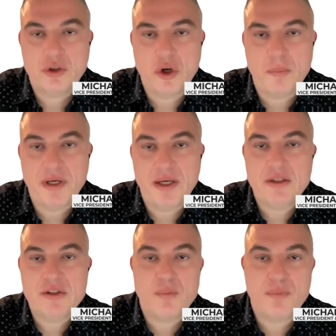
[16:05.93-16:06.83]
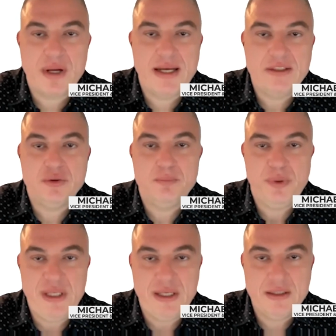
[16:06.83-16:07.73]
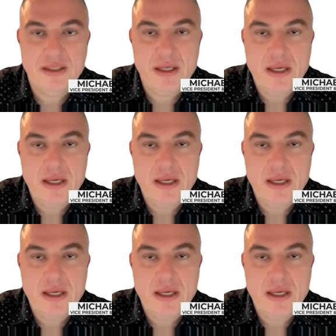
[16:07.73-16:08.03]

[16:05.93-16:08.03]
copper supply to appear;